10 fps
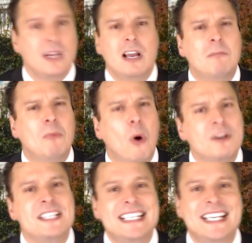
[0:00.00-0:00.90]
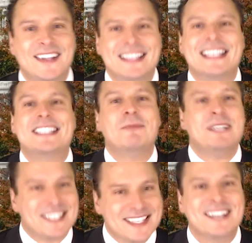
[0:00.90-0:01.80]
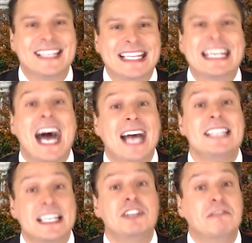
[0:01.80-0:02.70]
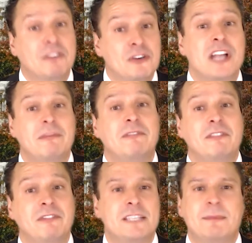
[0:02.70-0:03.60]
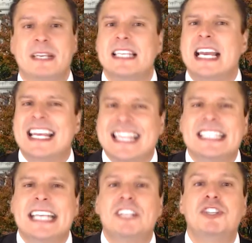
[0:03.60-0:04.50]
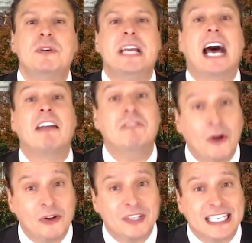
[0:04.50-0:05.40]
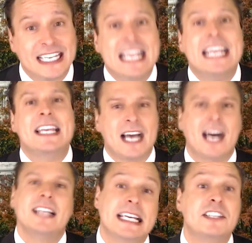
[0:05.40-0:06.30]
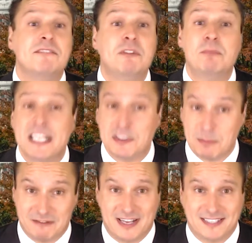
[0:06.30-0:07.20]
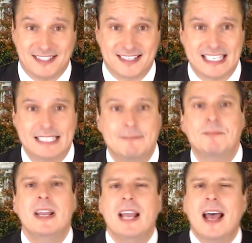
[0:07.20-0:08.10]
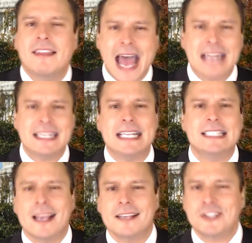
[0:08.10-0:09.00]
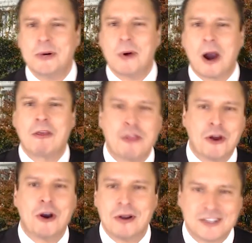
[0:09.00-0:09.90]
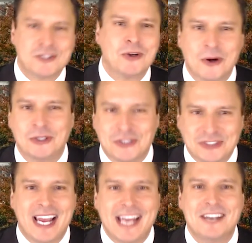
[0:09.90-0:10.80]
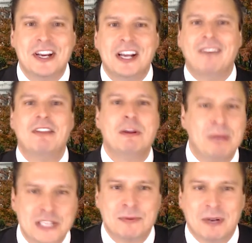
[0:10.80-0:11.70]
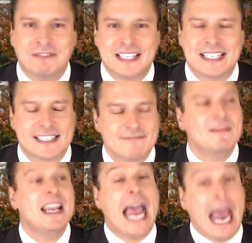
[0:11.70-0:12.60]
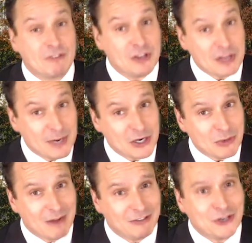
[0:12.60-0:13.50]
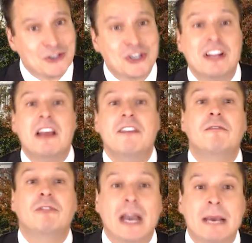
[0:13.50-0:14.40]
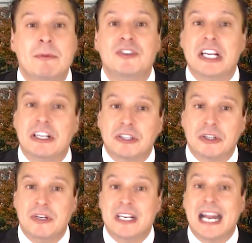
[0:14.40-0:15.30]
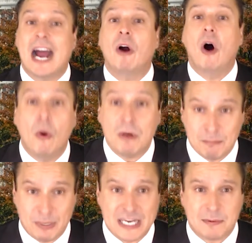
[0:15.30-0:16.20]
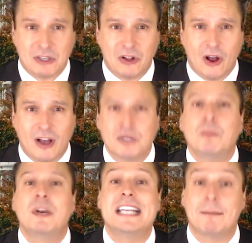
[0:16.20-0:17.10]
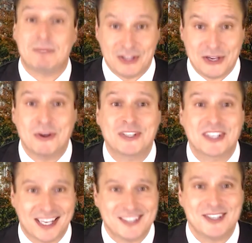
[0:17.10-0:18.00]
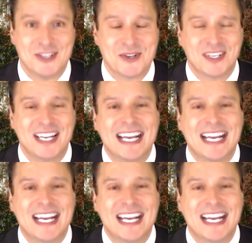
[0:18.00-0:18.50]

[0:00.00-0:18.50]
More detail on this will be discussed in the context of the first type of offense because this history unfolded in the context of impeachment offenses. That gets us to our third historical stage of the impeachment offenses. After the American Revolution, the framers included our own impeachment clause when adopting the US Constitution.